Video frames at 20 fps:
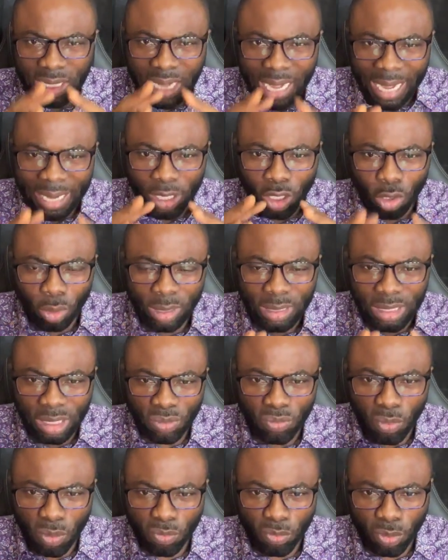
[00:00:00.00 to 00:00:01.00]
Anointing
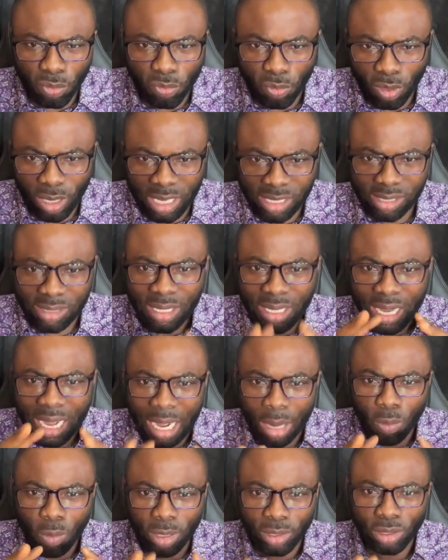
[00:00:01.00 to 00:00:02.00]
for fruitfulness.
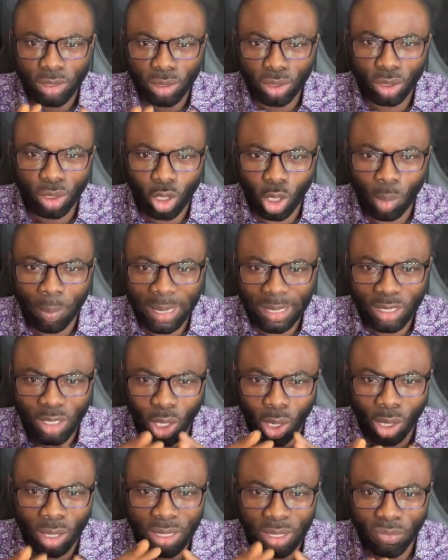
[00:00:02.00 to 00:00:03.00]
I want you to comment
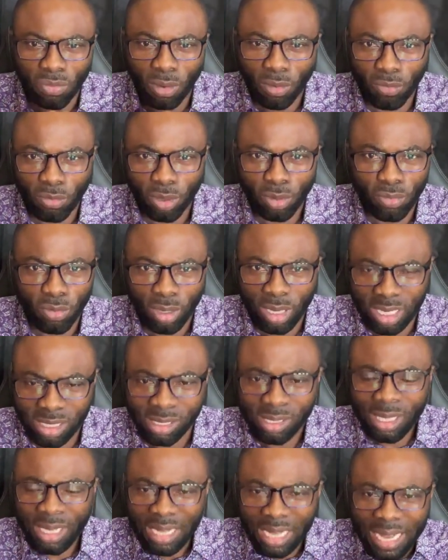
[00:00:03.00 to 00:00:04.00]
oil for fruitfulness.
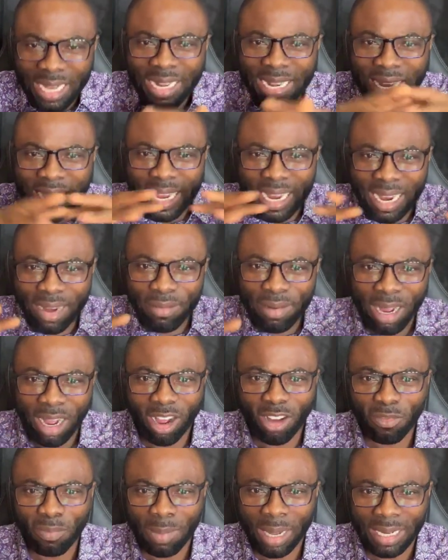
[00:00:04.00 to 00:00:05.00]
Any area
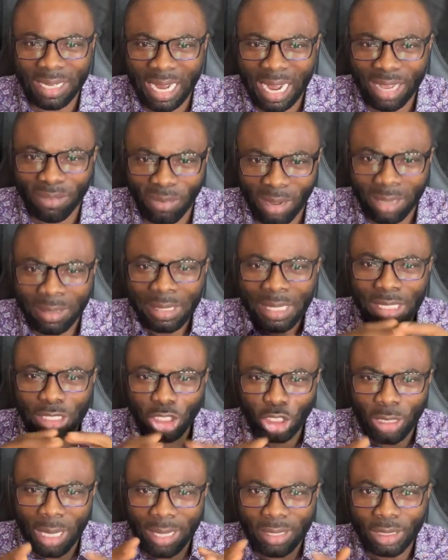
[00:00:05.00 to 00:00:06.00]
of my life. Uh,
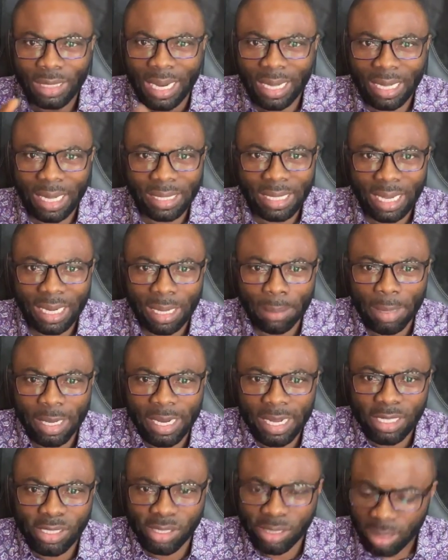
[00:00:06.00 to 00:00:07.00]

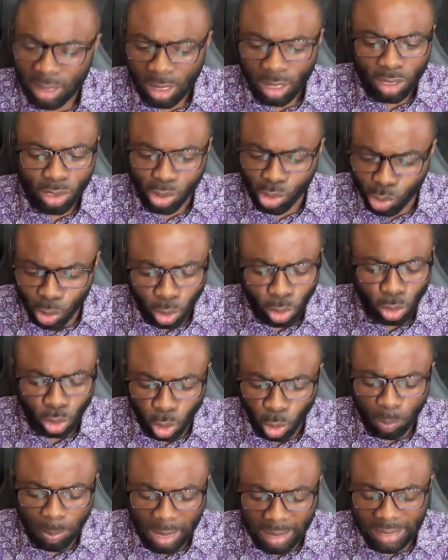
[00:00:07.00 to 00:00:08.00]
Jadagadalabades,
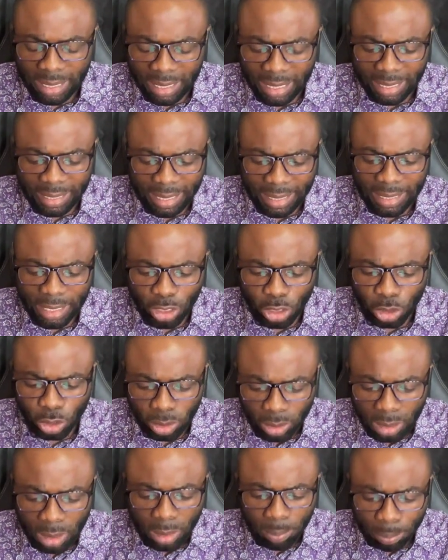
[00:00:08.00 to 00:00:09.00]

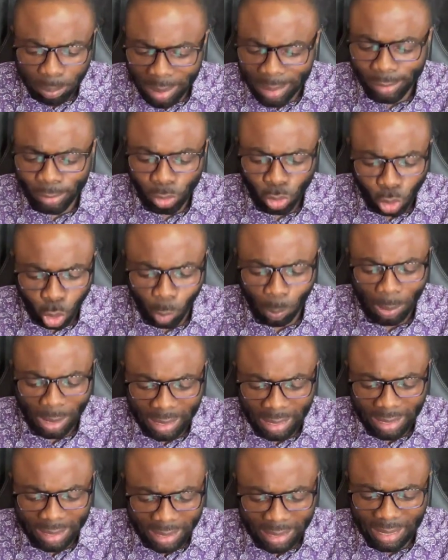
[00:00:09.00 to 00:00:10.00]
Zodobadalegedesh, Manto
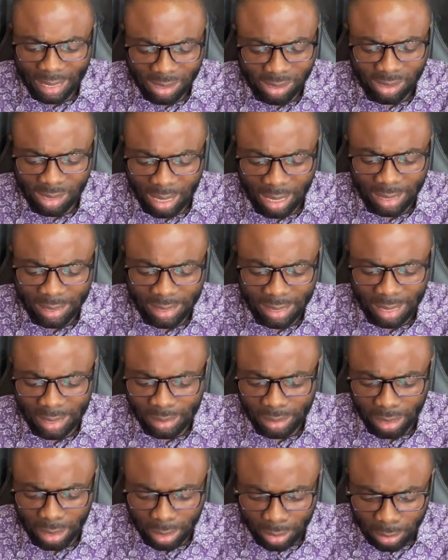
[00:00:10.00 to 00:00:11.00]
Palagada
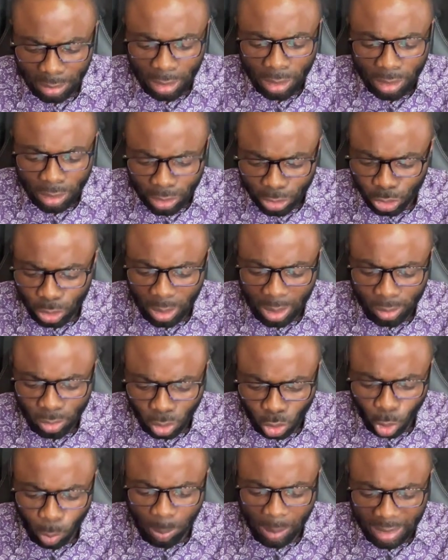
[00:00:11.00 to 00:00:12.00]
Sahadiande,
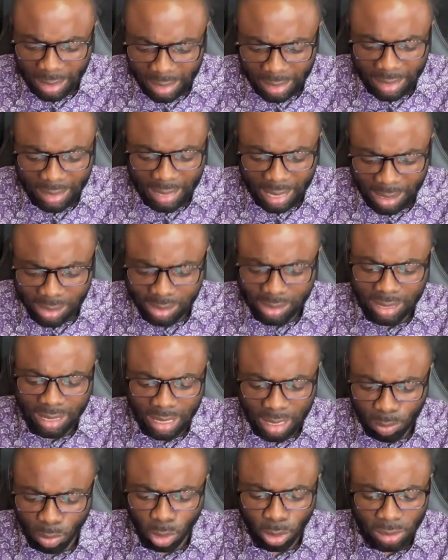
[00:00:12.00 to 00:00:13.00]
Leshanto Palagadaski
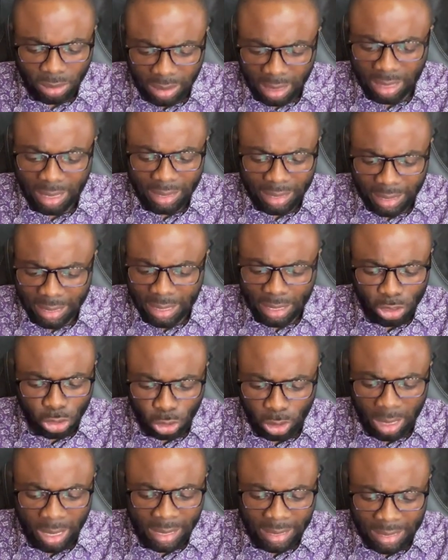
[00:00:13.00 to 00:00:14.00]
de Montelegedesh
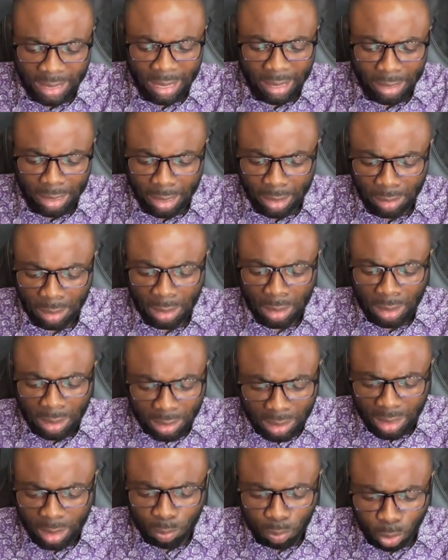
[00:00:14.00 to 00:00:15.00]
Sahadiade,
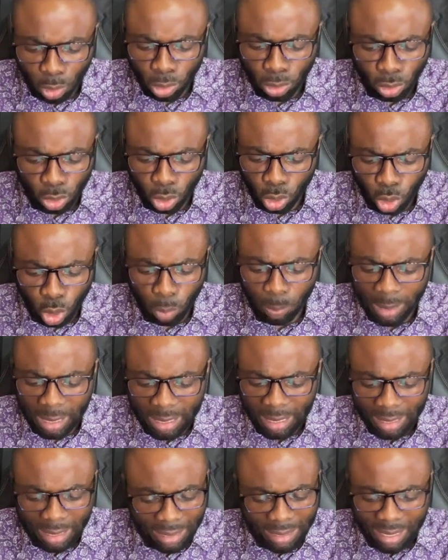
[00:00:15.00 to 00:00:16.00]
Lepotoko
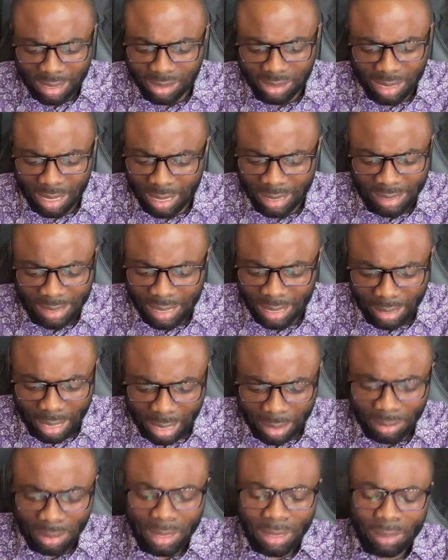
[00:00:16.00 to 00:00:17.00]
Palagada
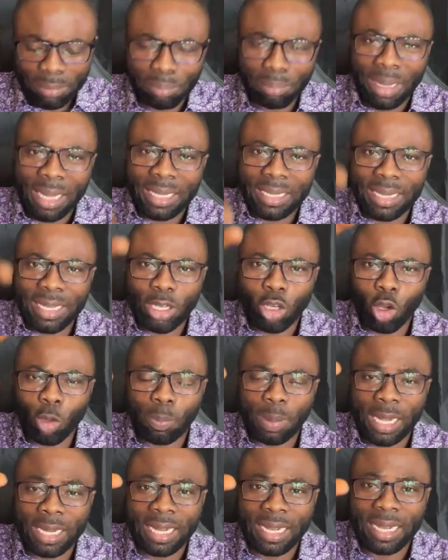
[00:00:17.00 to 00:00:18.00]
Sahadiada, Maleko
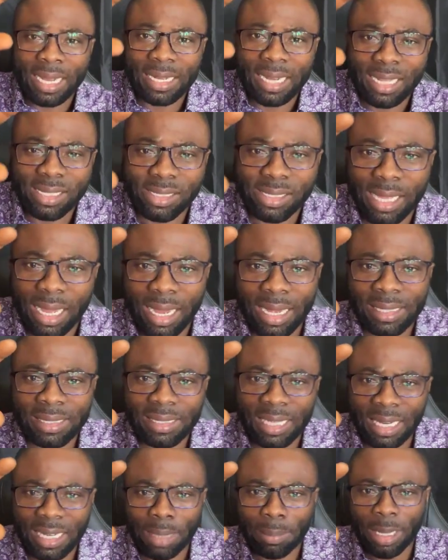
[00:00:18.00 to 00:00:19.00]
Palagada
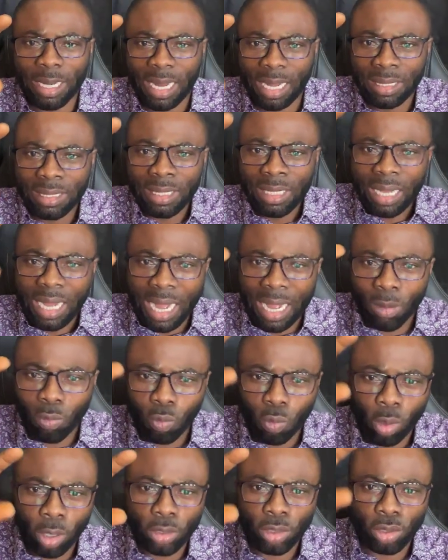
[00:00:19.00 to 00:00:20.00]
Sahandalabada. I
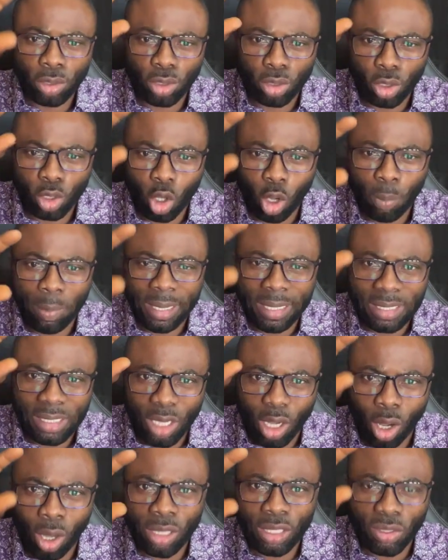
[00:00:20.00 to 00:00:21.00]
want you to comment
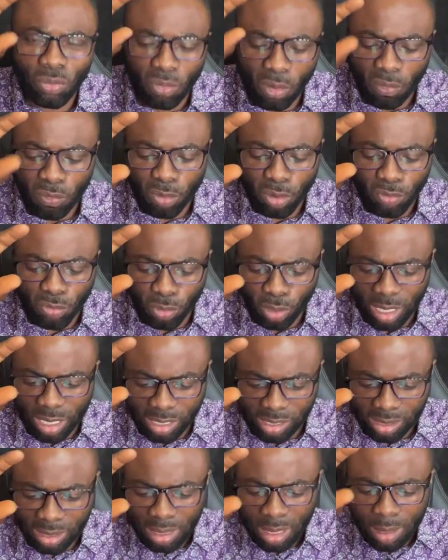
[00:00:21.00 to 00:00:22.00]
oil for
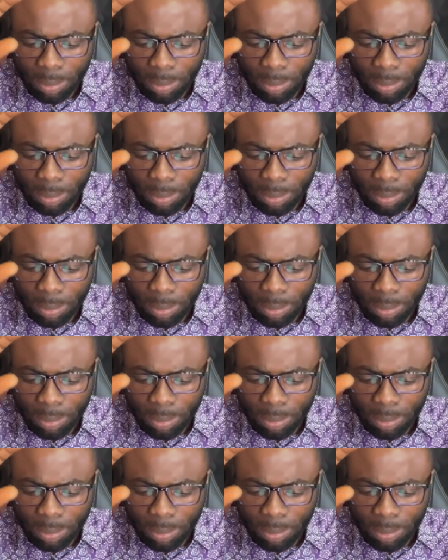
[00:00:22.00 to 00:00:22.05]
fruitfulness.